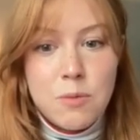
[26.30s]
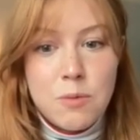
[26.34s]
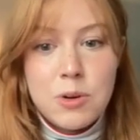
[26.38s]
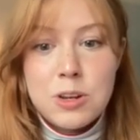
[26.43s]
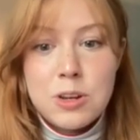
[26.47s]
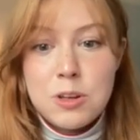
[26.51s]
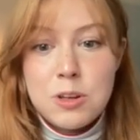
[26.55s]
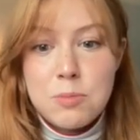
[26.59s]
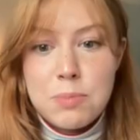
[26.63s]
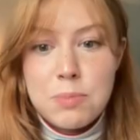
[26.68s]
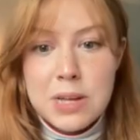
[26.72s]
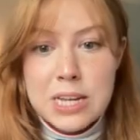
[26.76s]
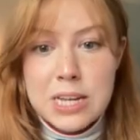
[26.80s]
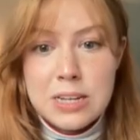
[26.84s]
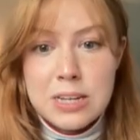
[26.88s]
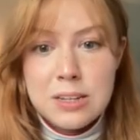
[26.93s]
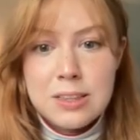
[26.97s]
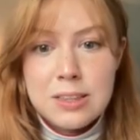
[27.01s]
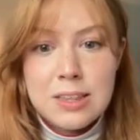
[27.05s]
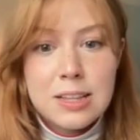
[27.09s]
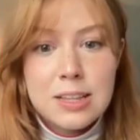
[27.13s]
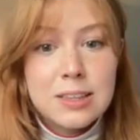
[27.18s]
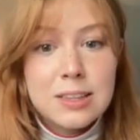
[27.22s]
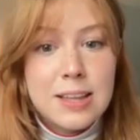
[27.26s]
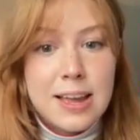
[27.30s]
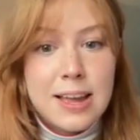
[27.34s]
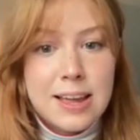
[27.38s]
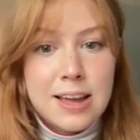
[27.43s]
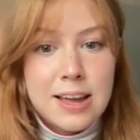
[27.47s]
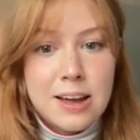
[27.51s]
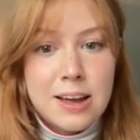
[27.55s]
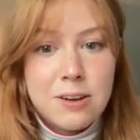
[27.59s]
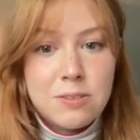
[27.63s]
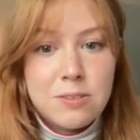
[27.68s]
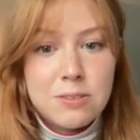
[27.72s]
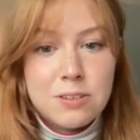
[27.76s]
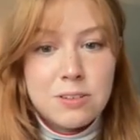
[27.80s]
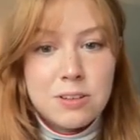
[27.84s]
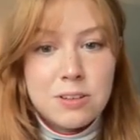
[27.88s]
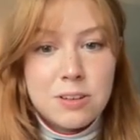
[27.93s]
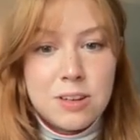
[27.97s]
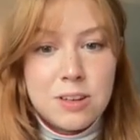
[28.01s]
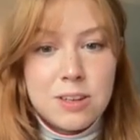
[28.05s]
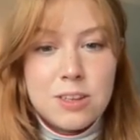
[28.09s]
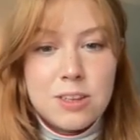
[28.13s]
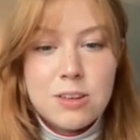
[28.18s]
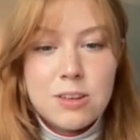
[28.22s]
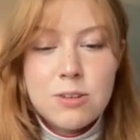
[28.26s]
When you build the layout,
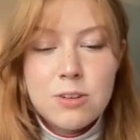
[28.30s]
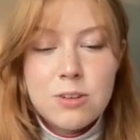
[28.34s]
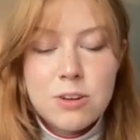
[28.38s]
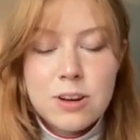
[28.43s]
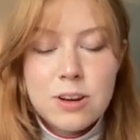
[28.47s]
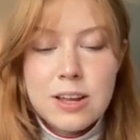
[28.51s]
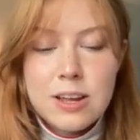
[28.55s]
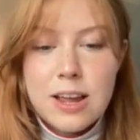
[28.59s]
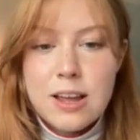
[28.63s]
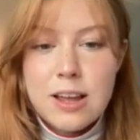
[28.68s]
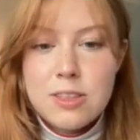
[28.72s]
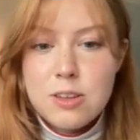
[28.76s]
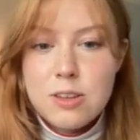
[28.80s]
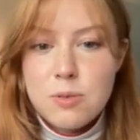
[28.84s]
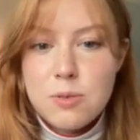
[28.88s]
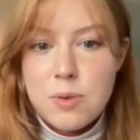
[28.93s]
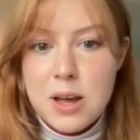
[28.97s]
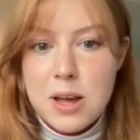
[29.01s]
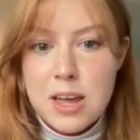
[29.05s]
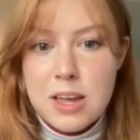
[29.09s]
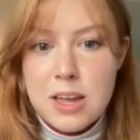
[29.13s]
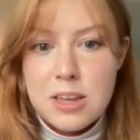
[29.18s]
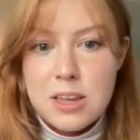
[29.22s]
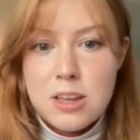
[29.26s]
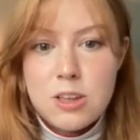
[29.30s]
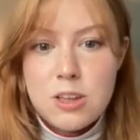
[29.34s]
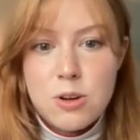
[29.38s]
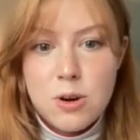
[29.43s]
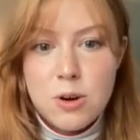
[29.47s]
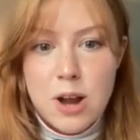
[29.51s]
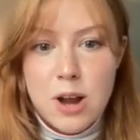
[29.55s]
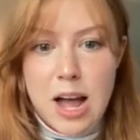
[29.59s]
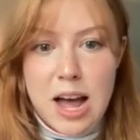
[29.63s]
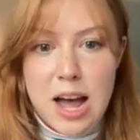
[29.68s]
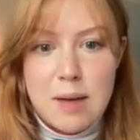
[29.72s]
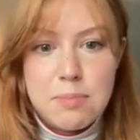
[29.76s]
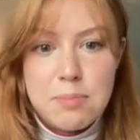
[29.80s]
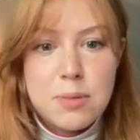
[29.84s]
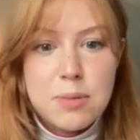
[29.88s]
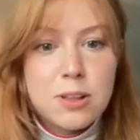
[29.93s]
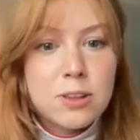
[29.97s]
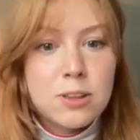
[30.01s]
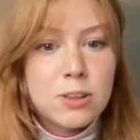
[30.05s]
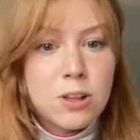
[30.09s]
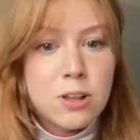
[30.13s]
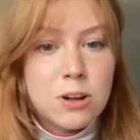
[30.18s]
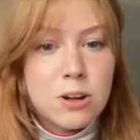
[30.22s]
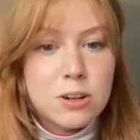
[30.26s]
you create the way your app
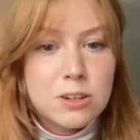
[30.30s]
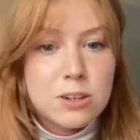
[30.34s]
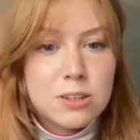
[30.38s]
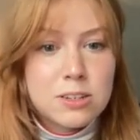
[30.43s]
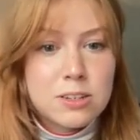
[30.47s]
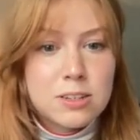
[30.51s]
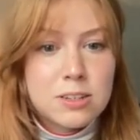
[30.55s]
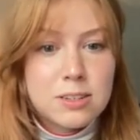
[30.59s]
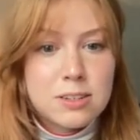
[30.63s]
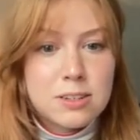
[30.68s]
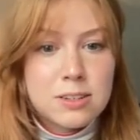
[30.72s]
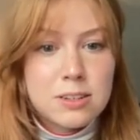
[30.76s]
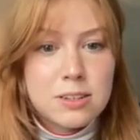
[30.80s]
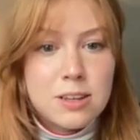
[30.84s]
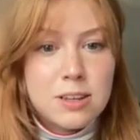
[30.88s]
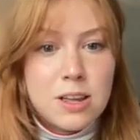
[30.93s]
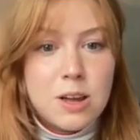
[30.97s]
looks.